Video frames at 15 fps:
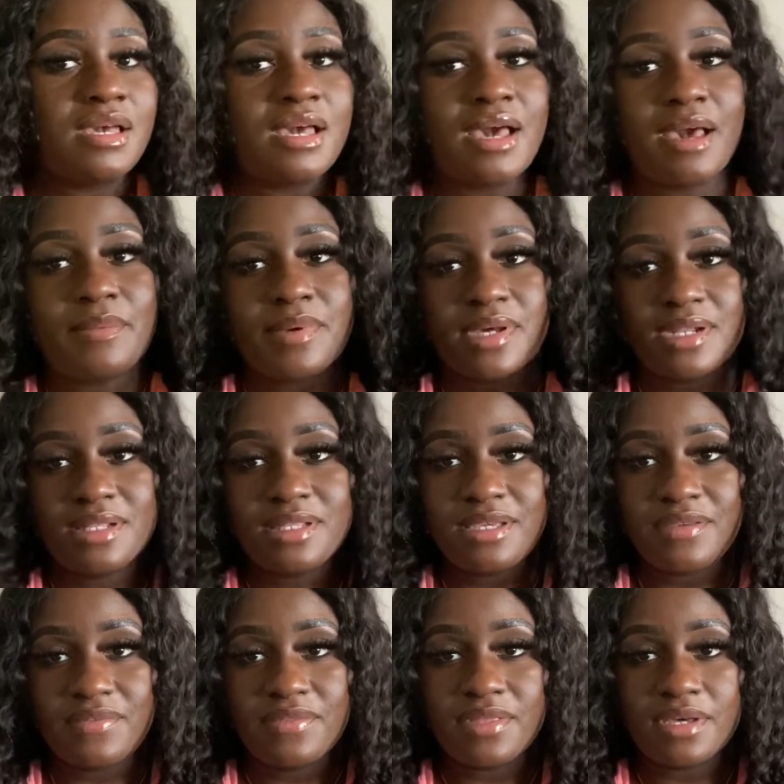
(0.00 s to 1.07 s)
I'm going to
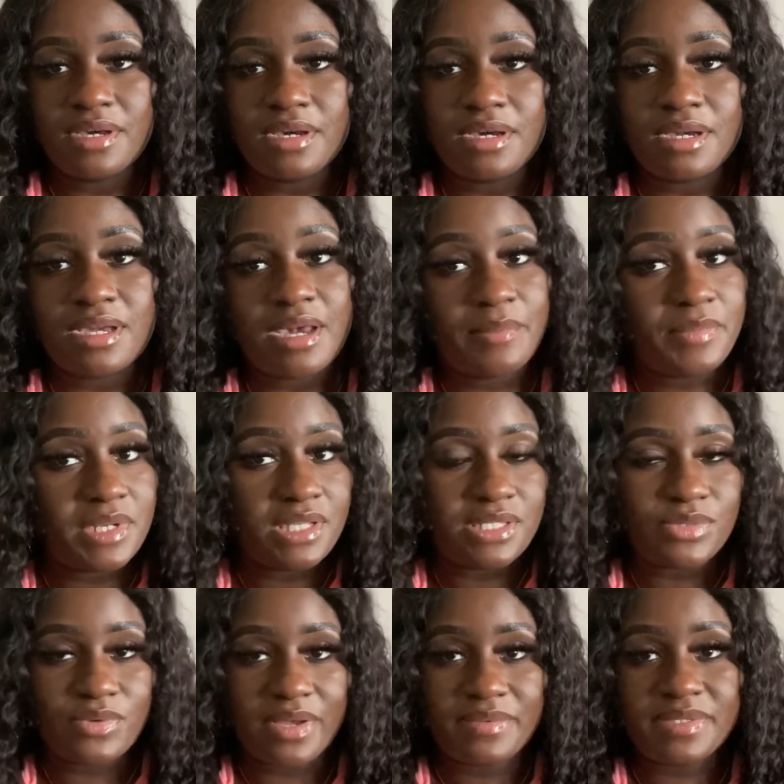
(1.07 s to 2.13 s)
leave the company's
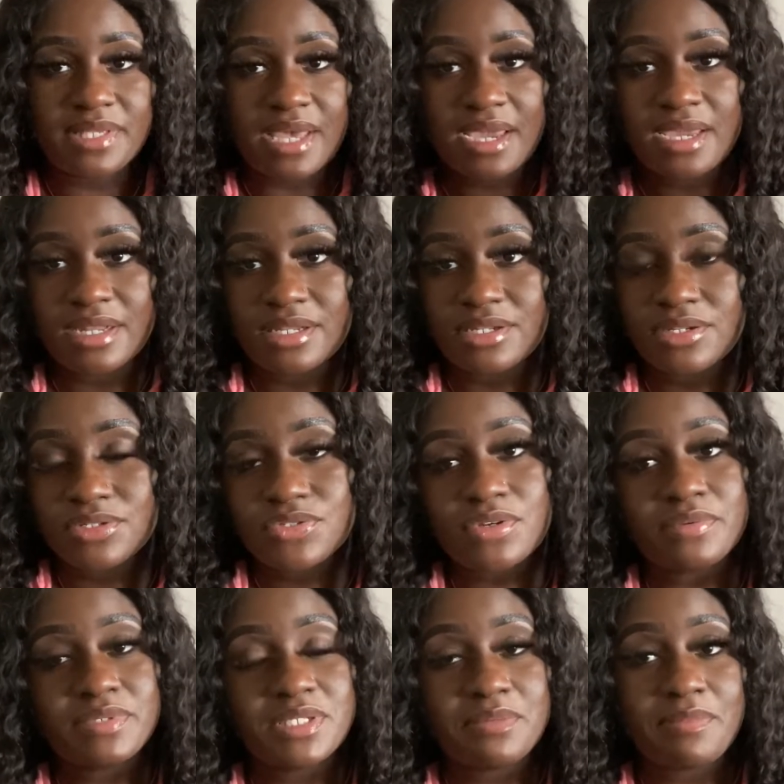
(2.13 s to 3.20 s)
website in the
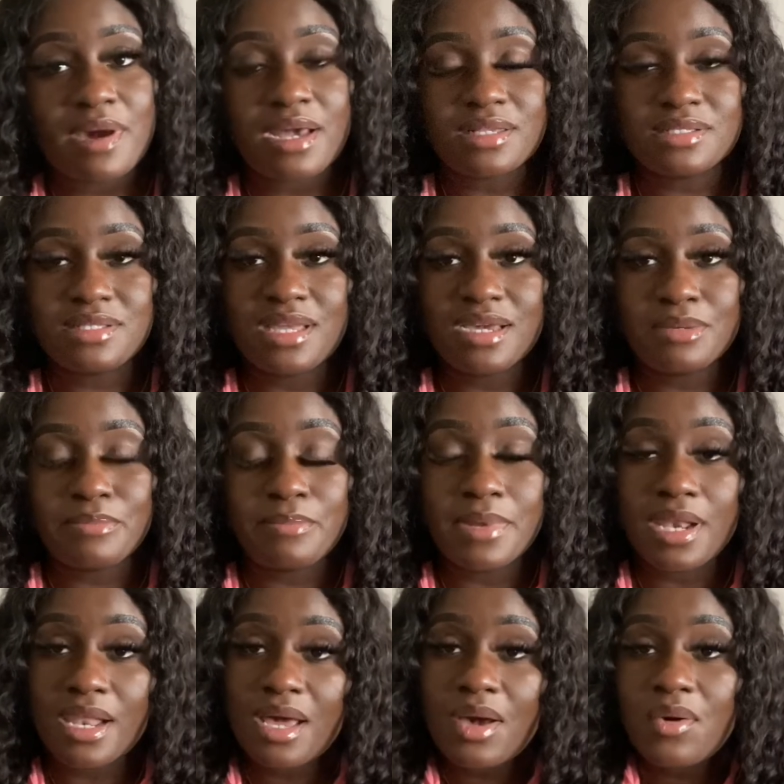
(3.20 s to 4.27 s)
description box down
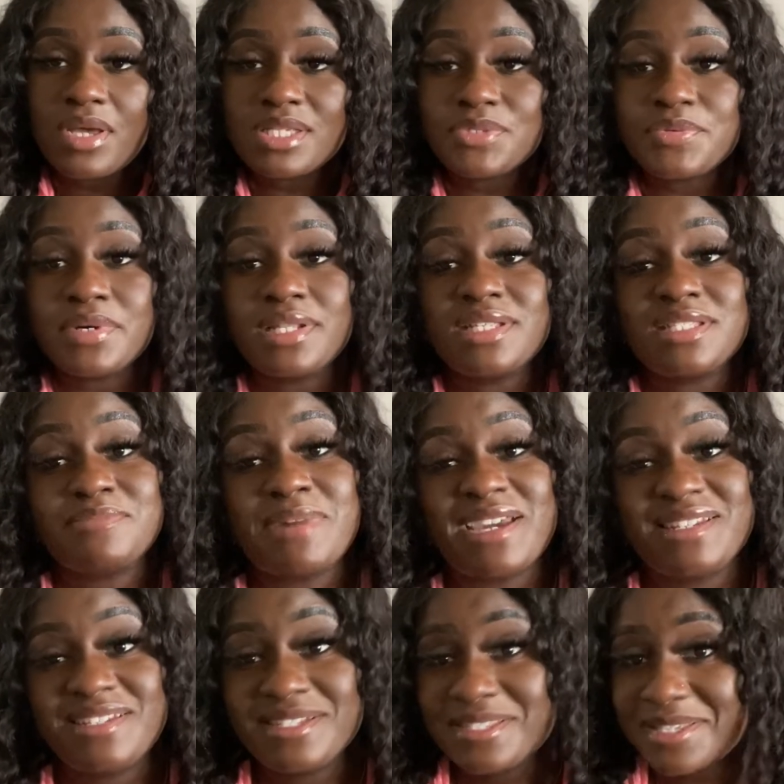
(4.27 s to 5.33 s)
below, as well as my
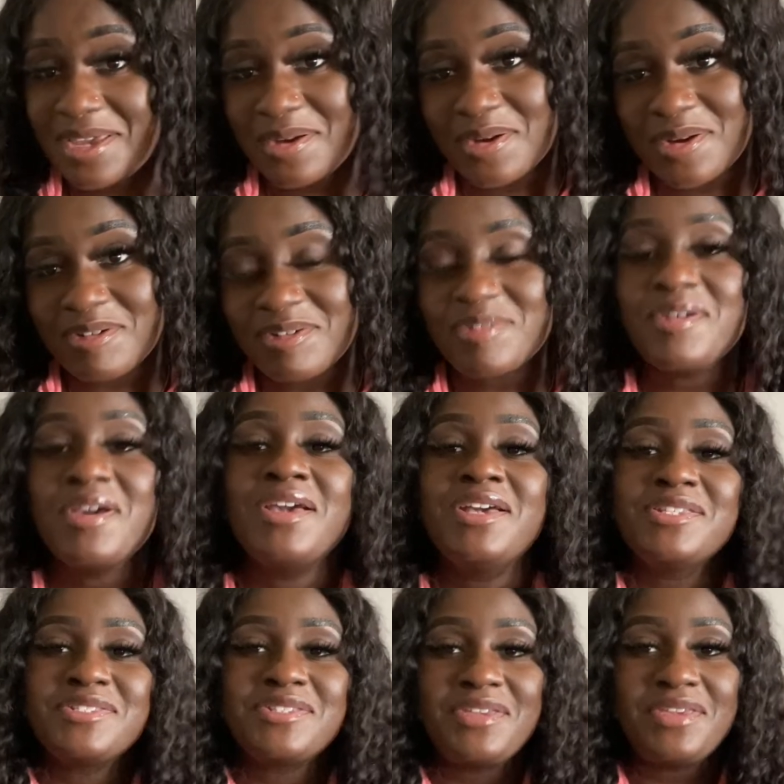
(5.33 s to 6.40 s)
discount code,
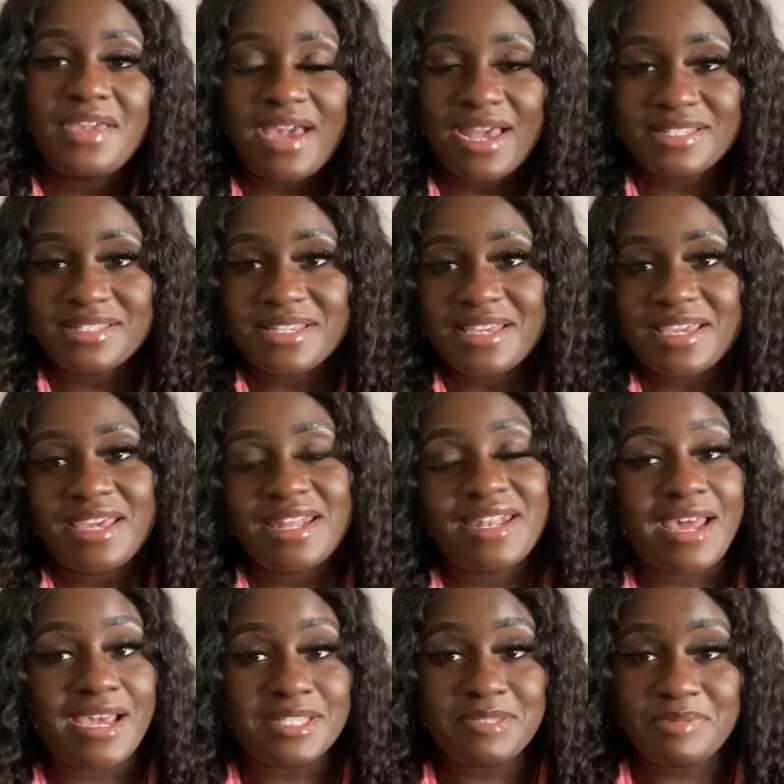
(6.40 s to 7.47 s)
so you guys can get a
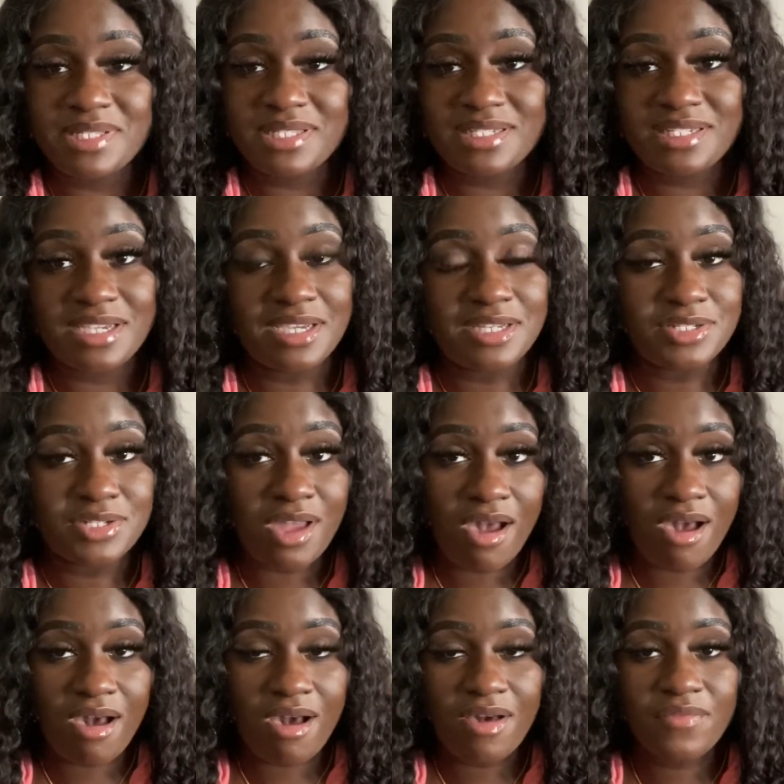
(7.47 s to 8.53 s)
nice piece of change
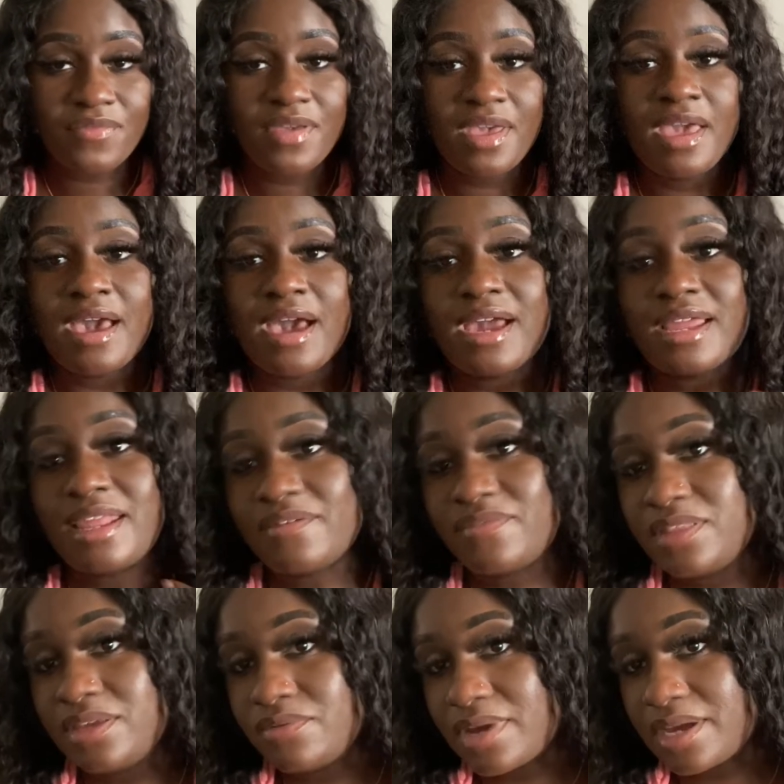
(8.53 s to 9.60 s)
off. I
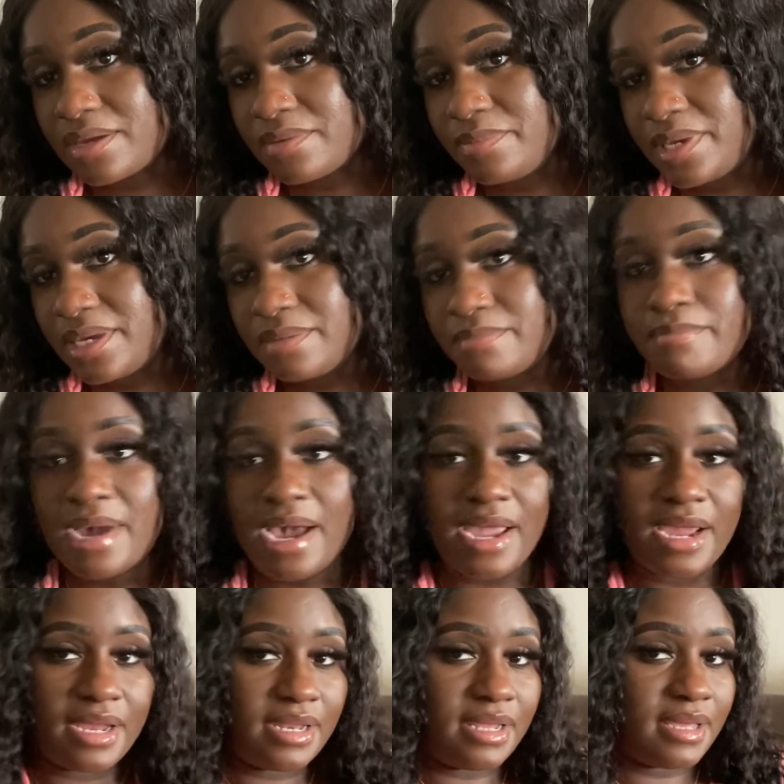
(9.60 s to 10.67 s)
definitely recommend
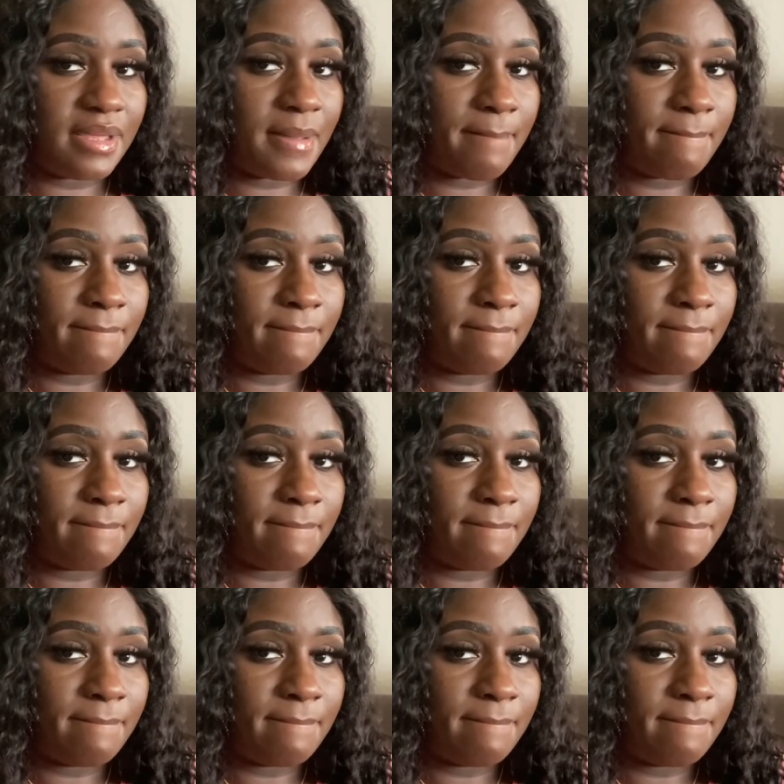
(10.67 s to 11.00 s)
buying it.